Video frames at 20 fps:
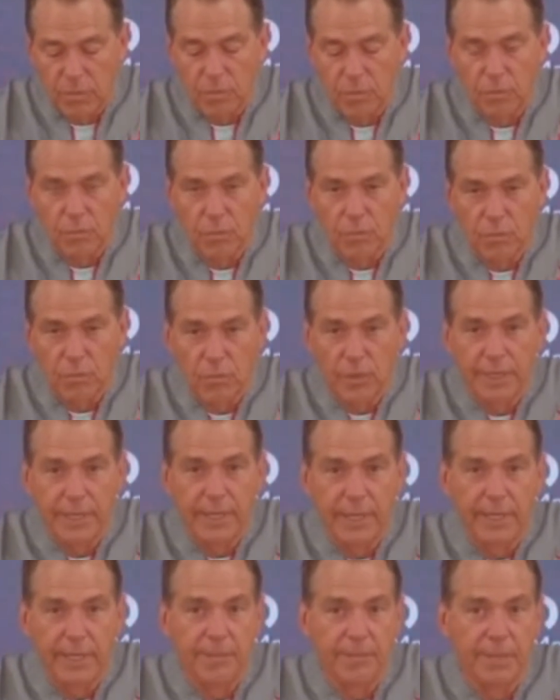we need to
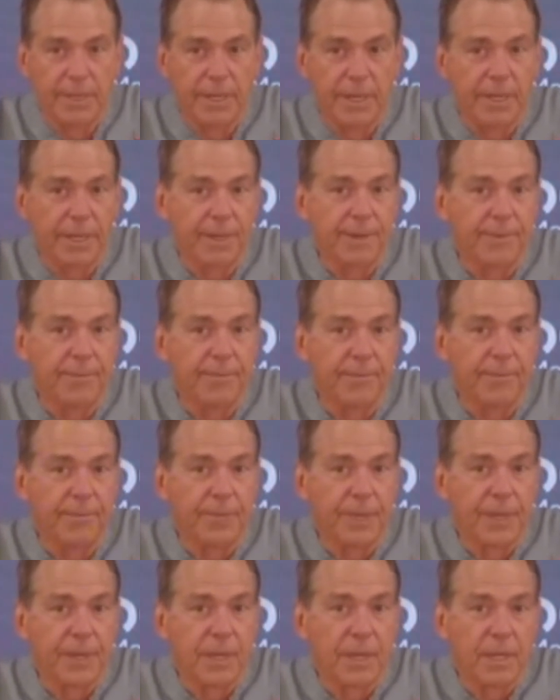be,
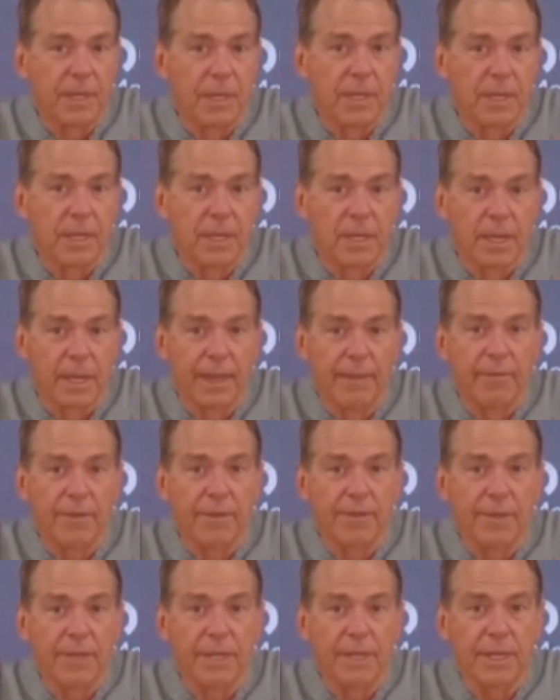
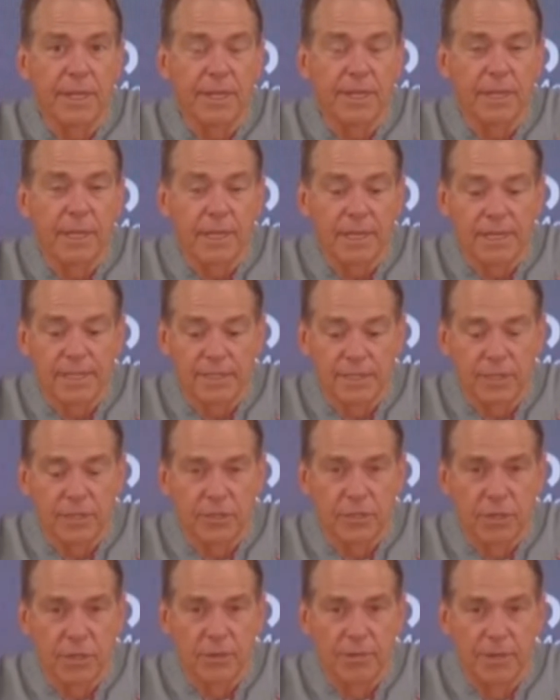everything is
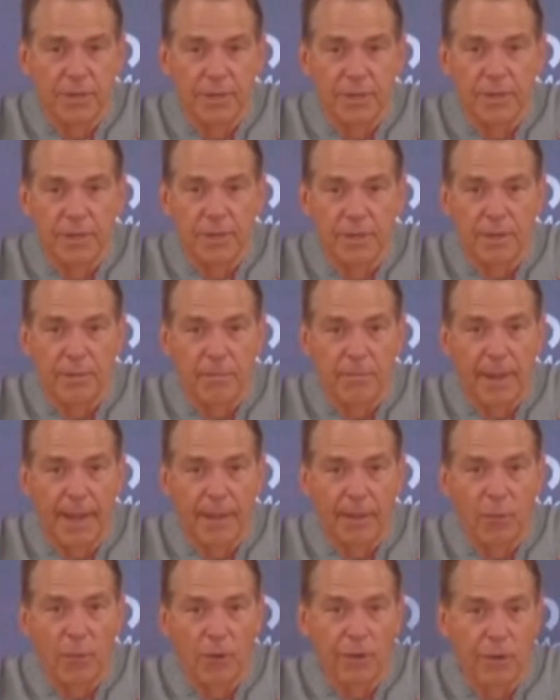determined by
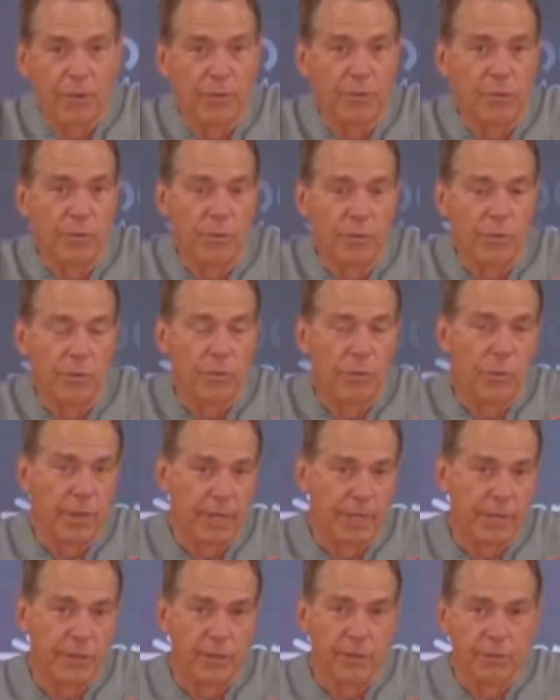what you do and
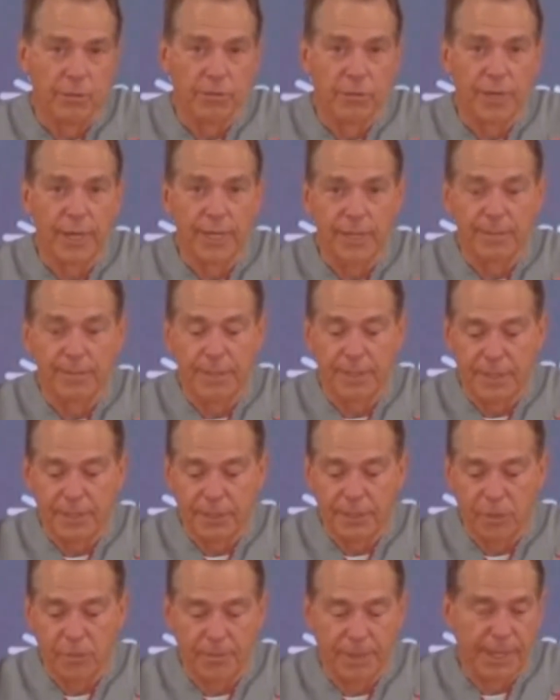you trying to be your
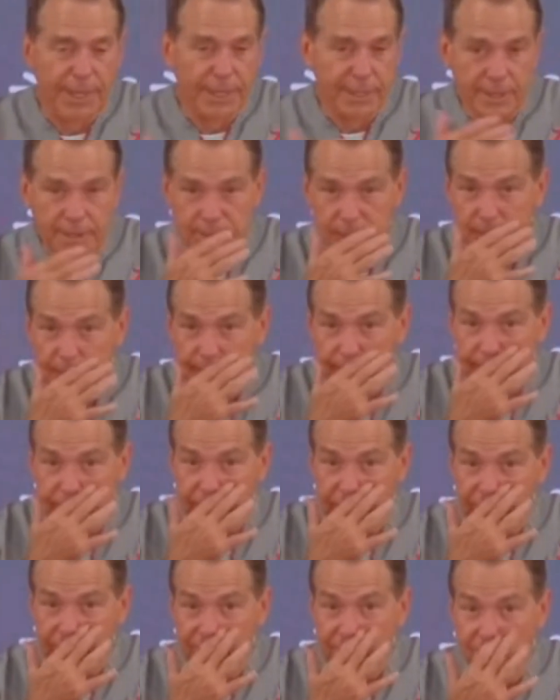best so that
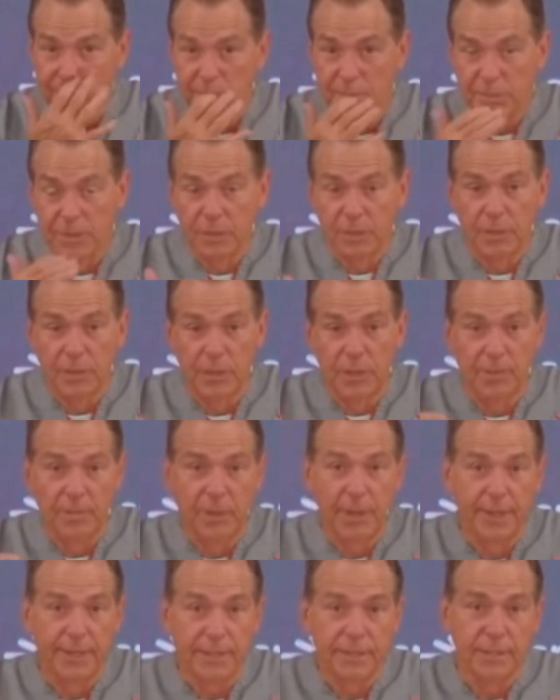you can build on
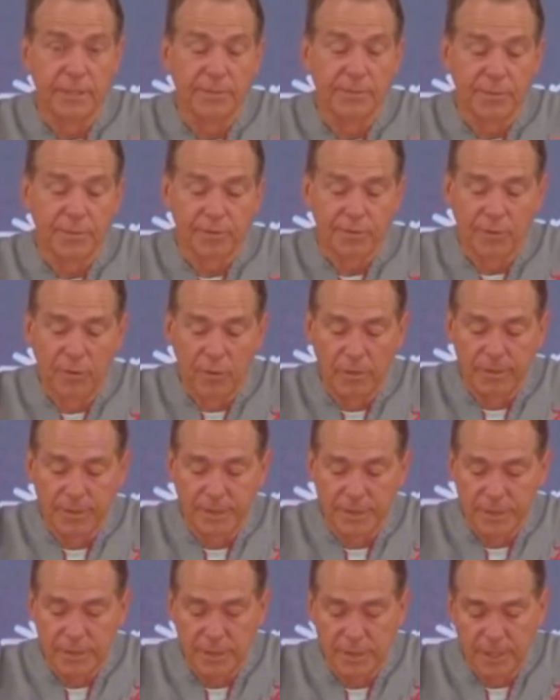positive performance
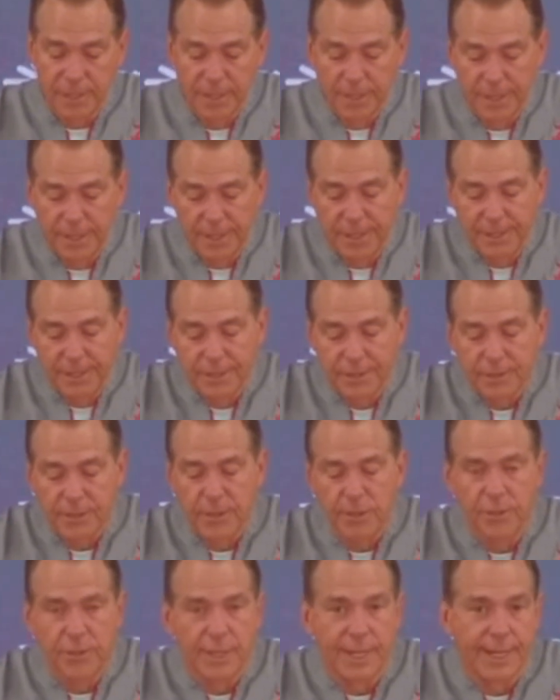so
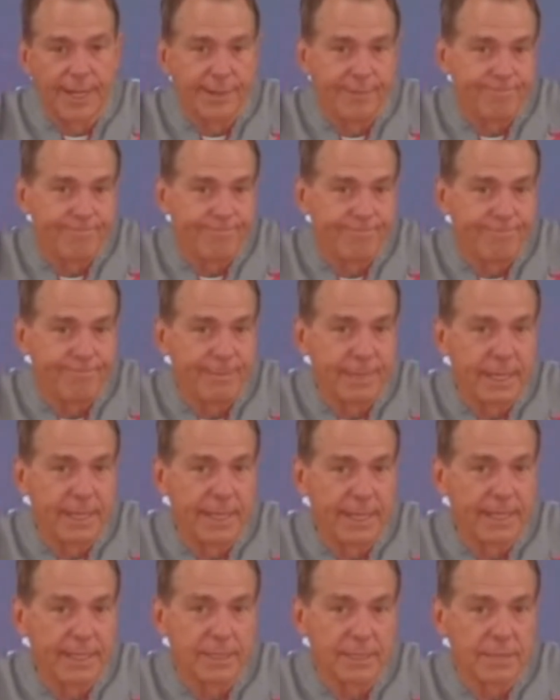that, and
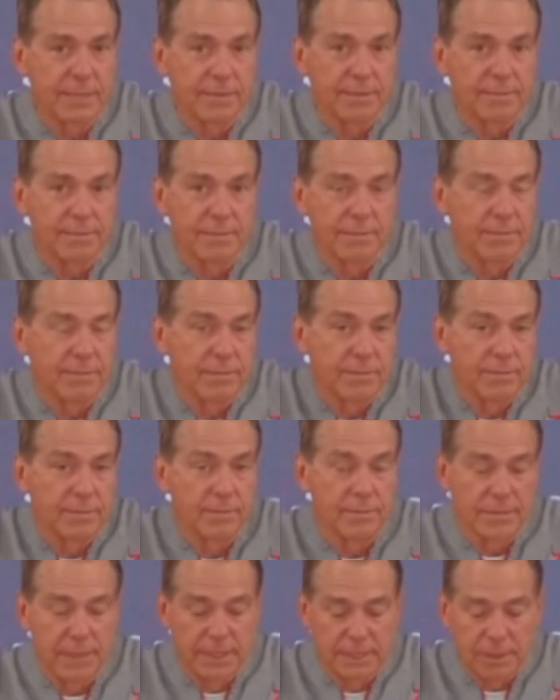that's,
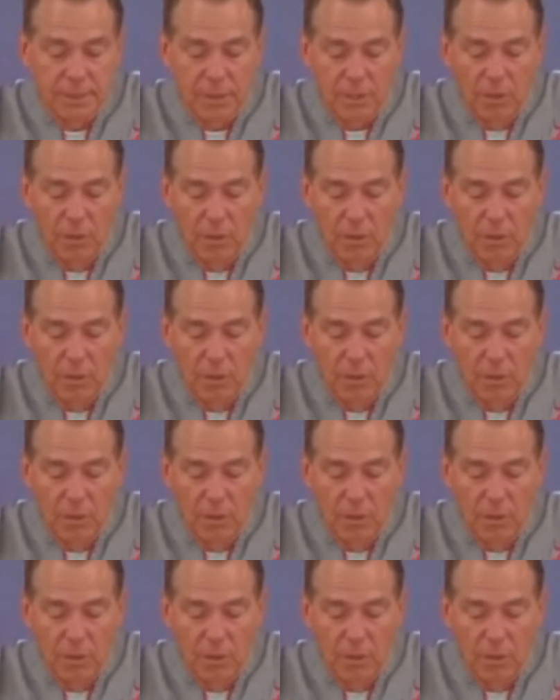that's the only